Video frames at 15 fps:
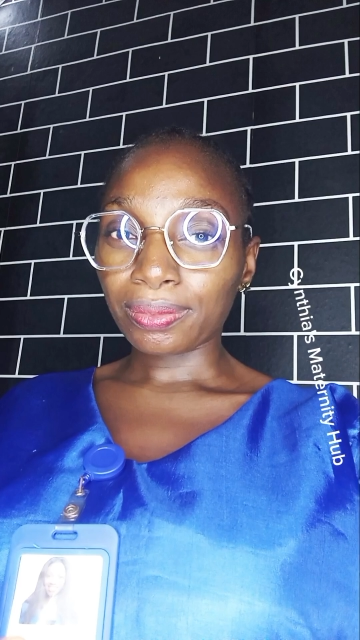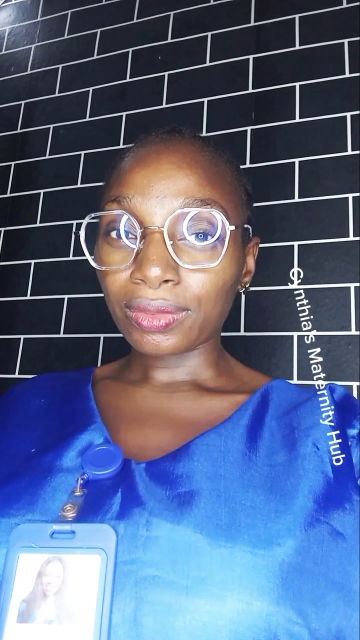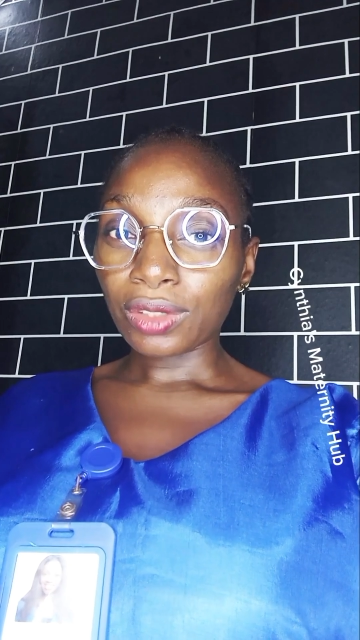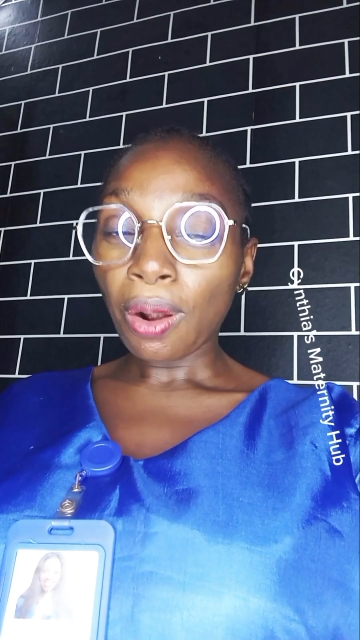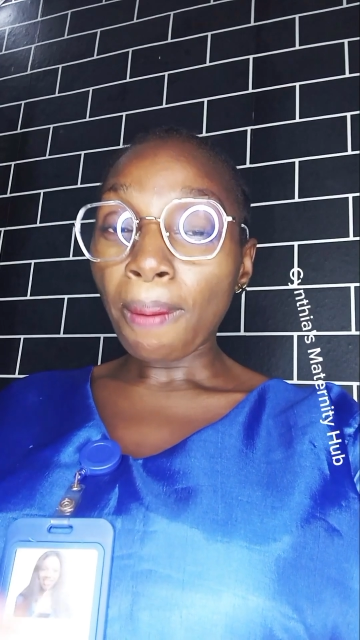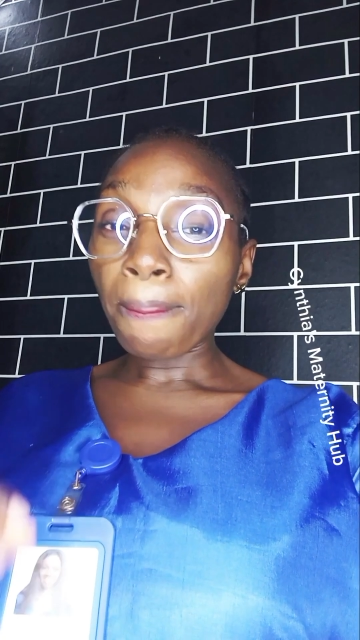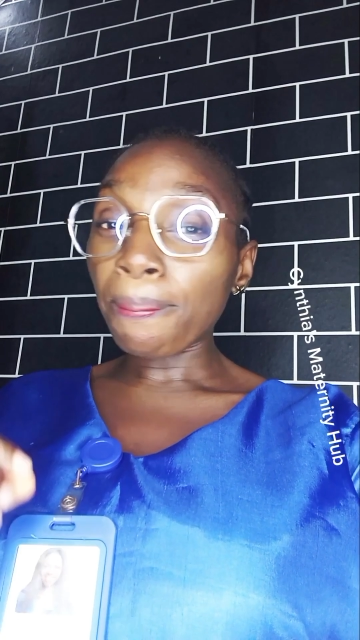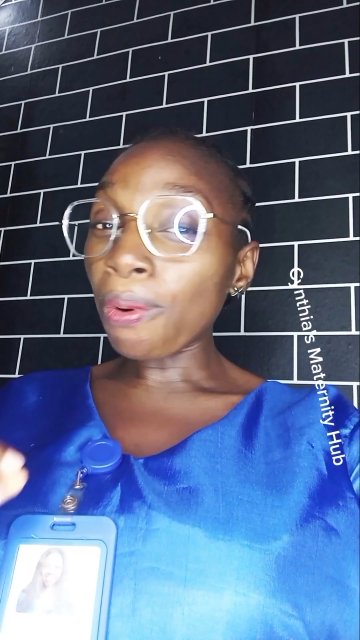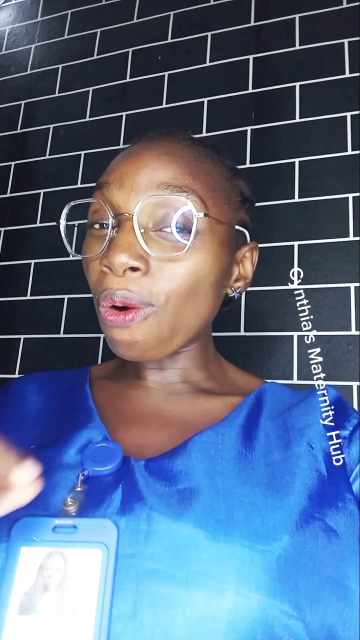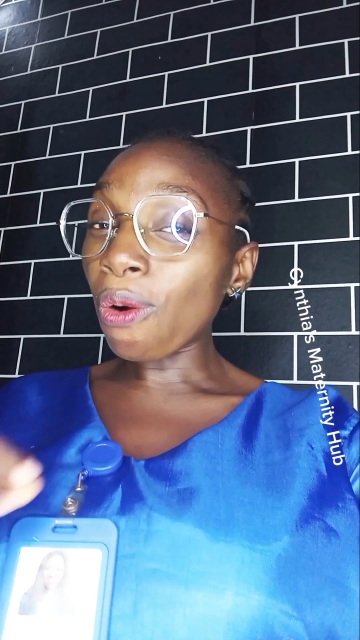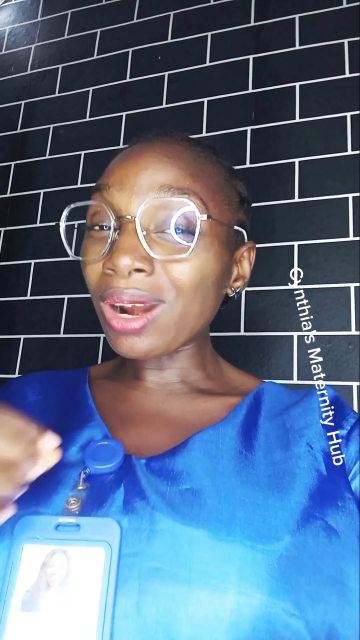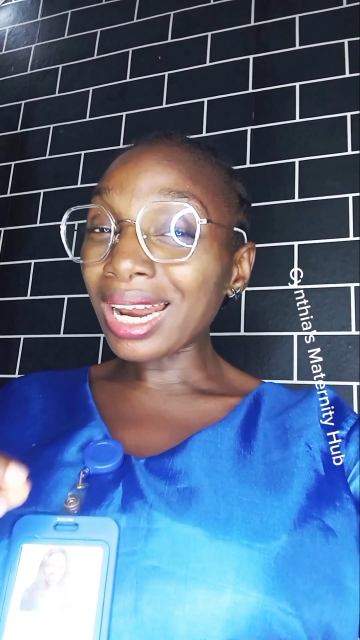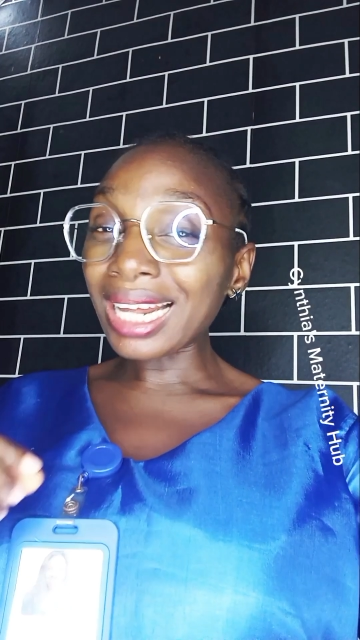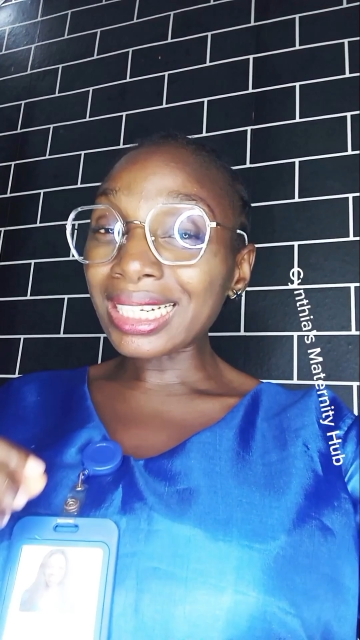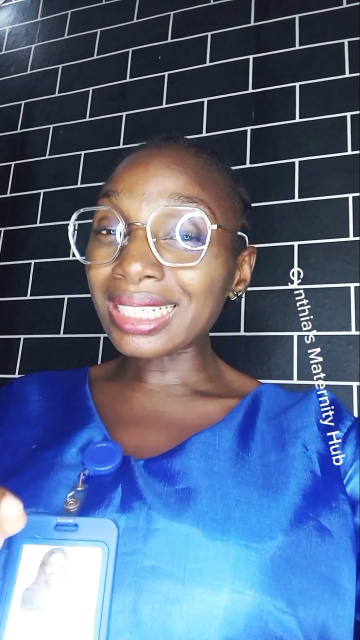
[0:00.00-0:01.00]
Poor
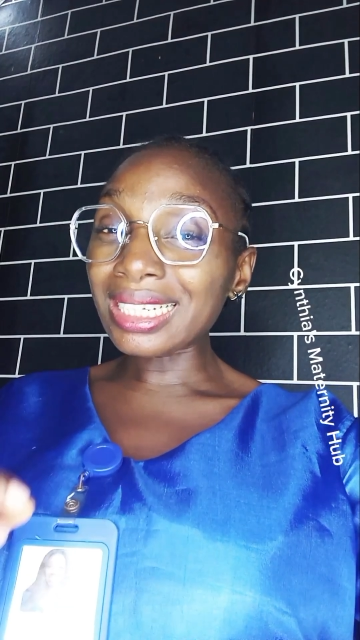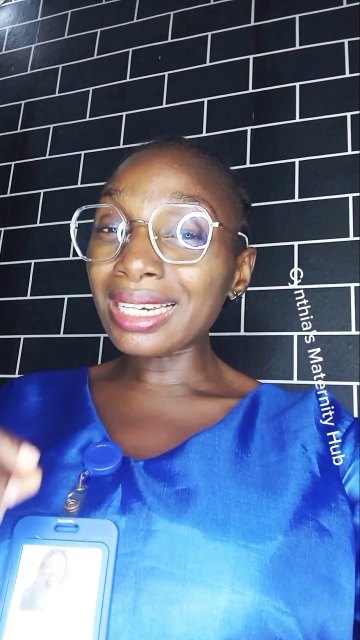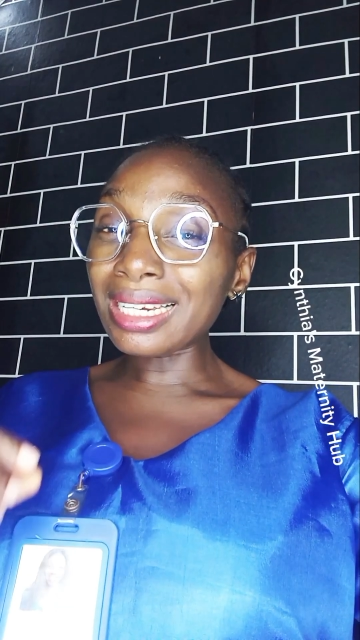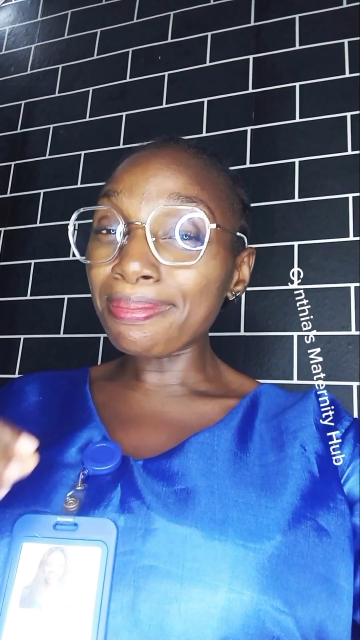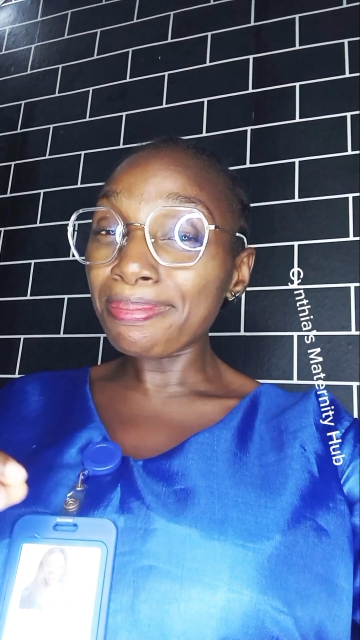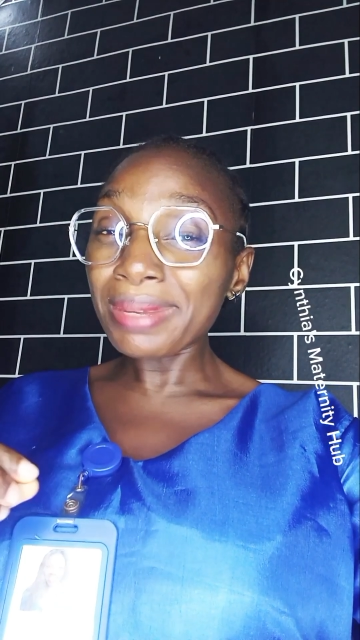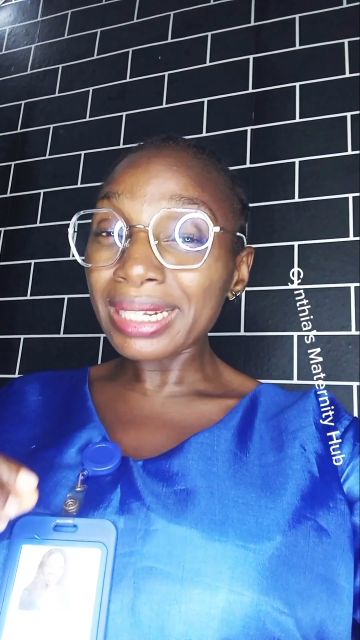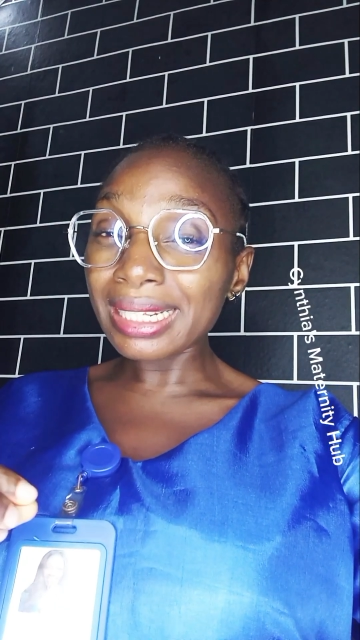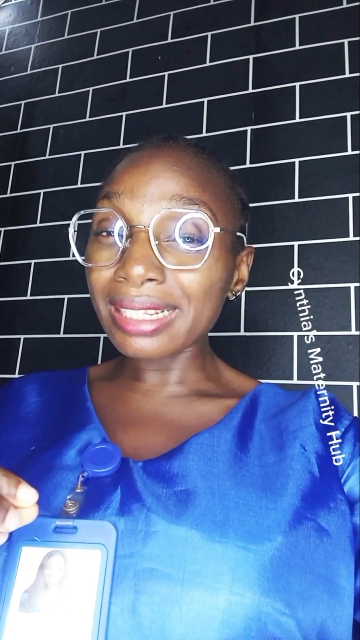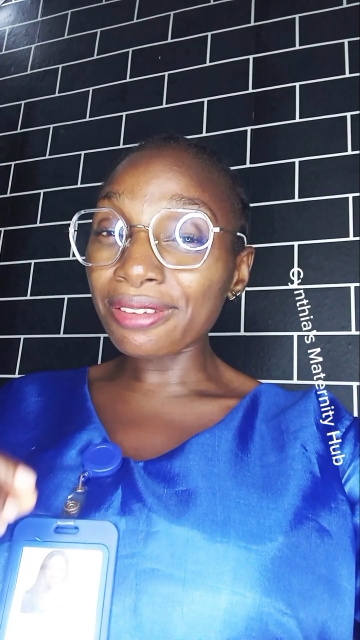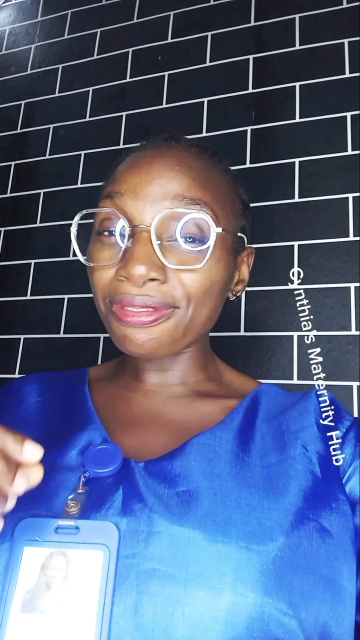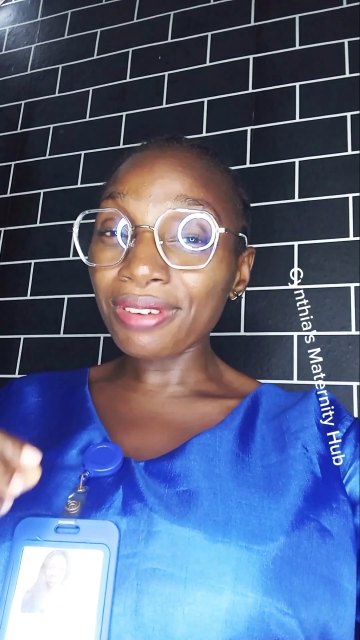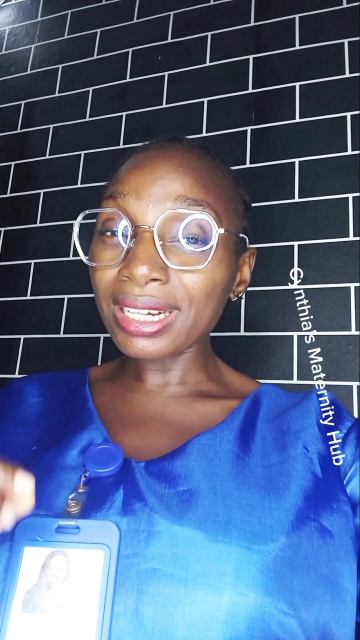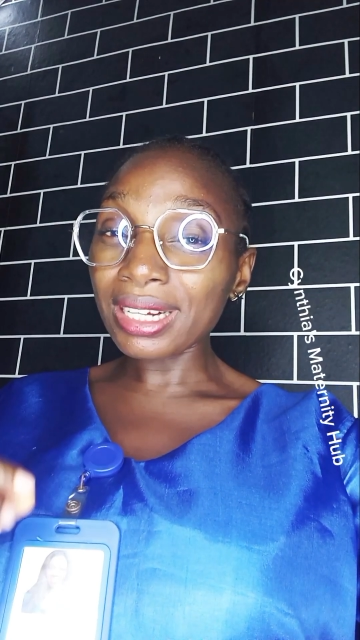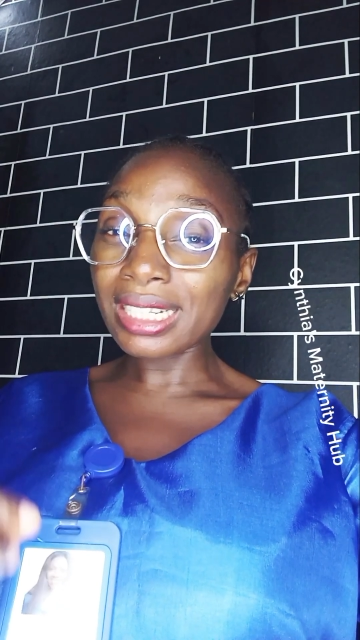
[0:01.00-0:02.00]
latching limits
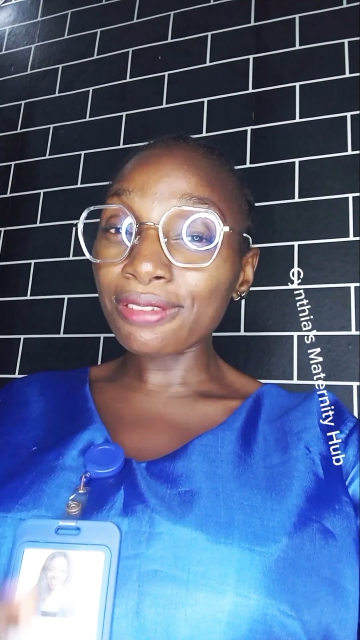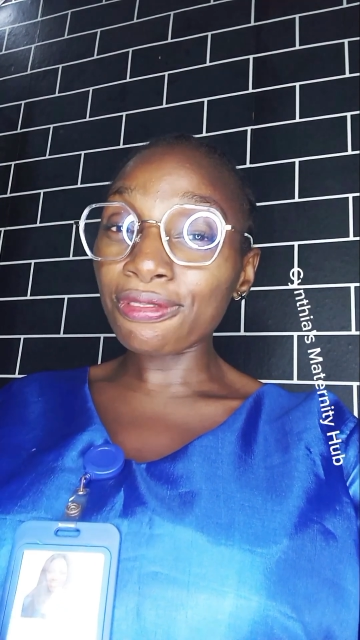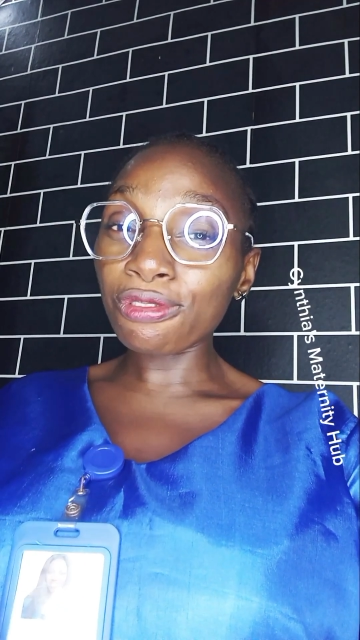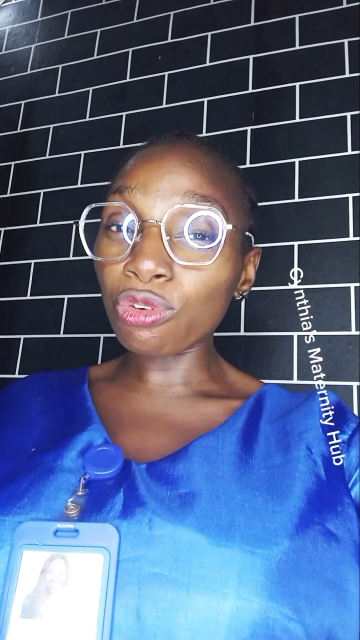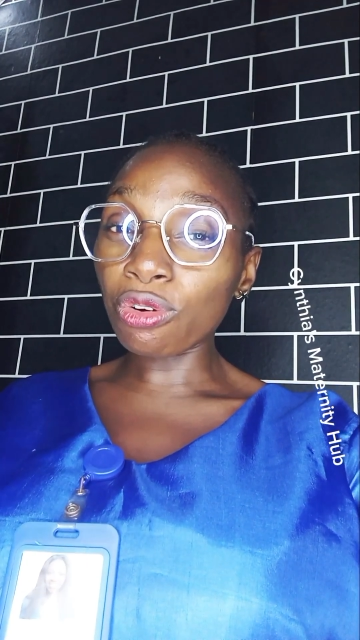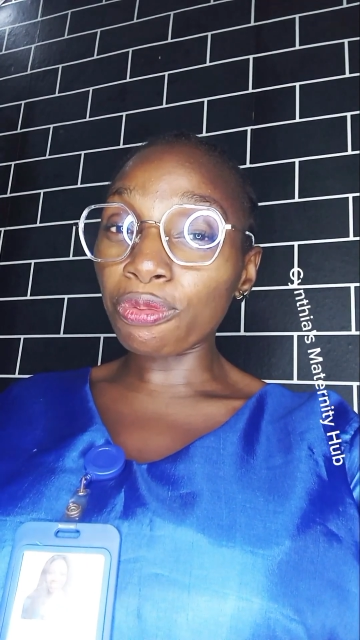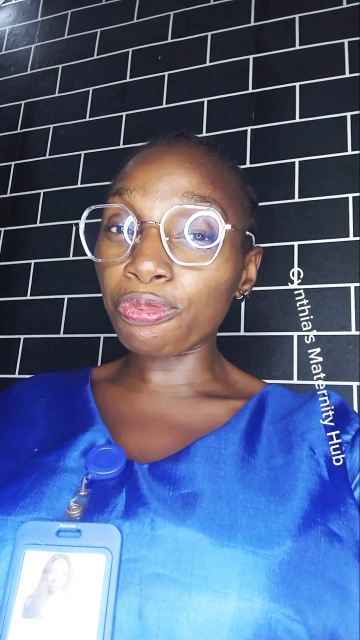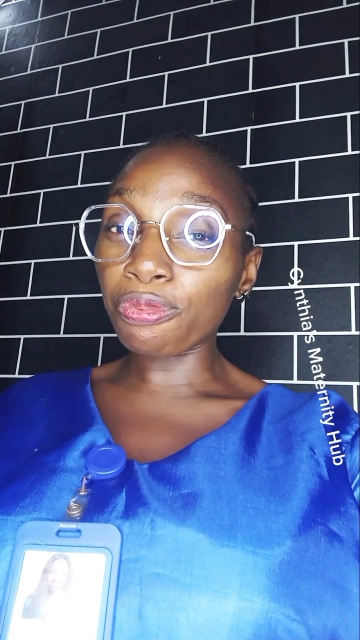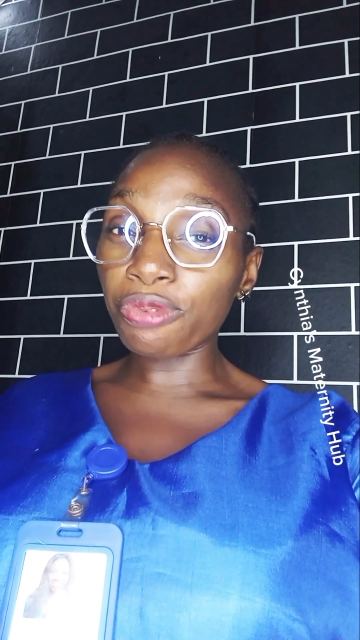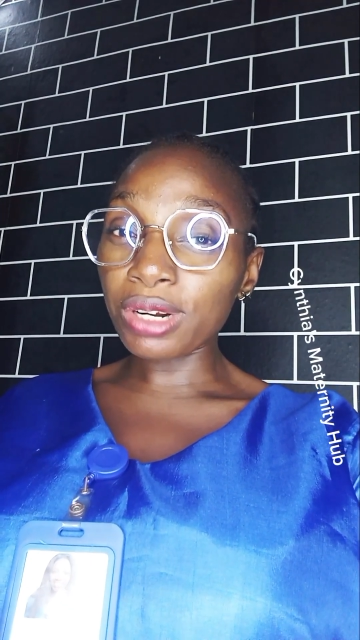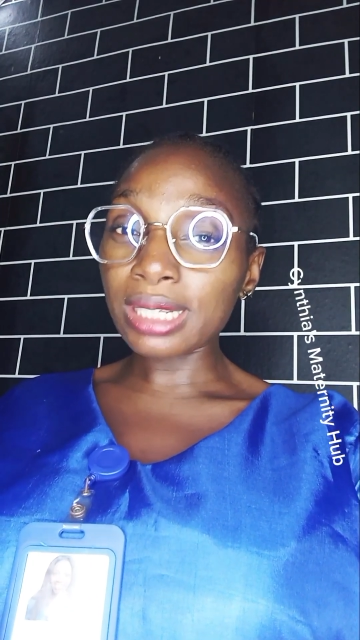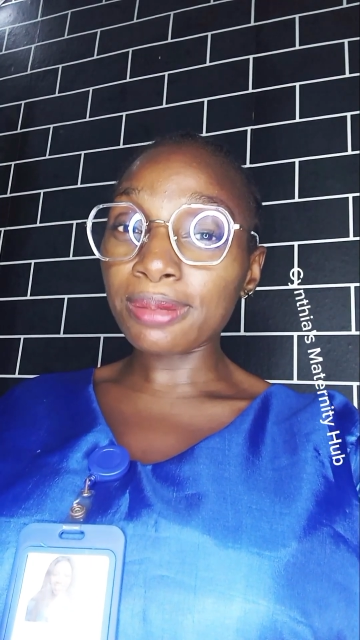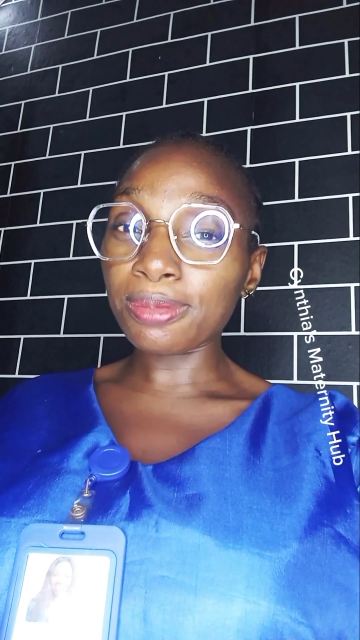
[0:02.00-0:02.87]
effective flow of breast milk.